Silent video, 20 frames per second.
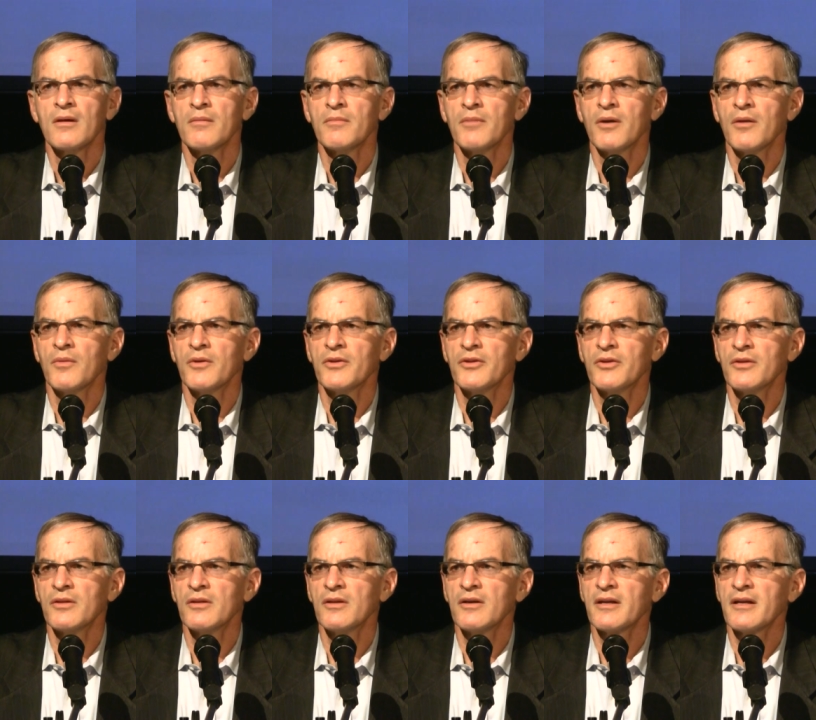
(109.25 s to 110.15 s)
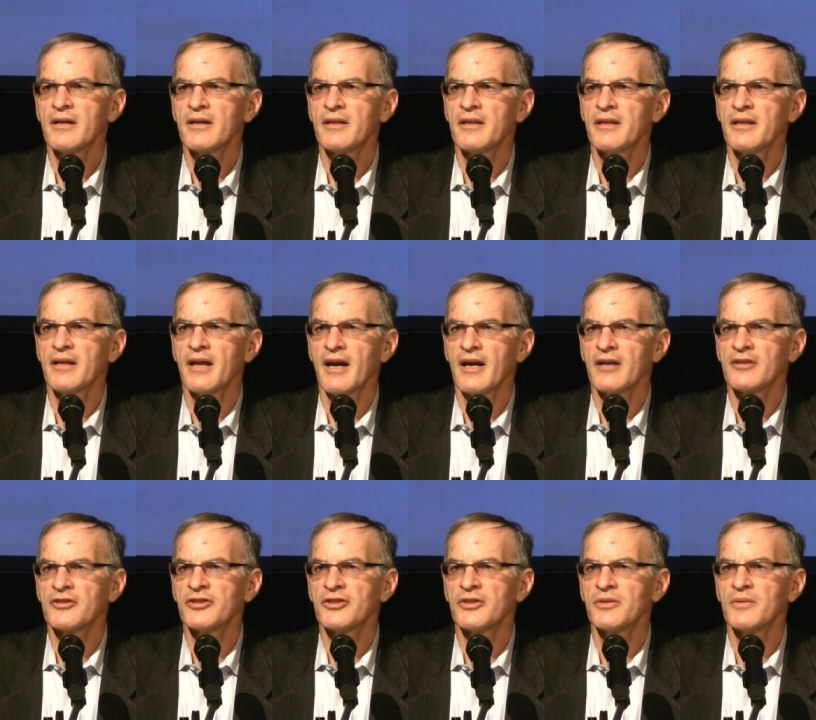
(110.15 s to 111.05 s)
But when you look at the
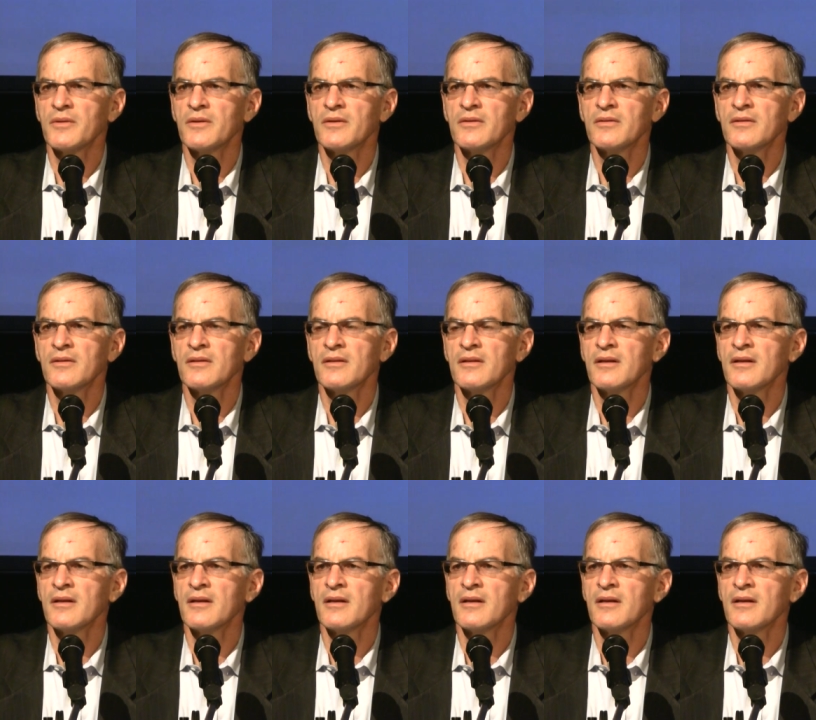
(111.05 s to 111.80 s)
actual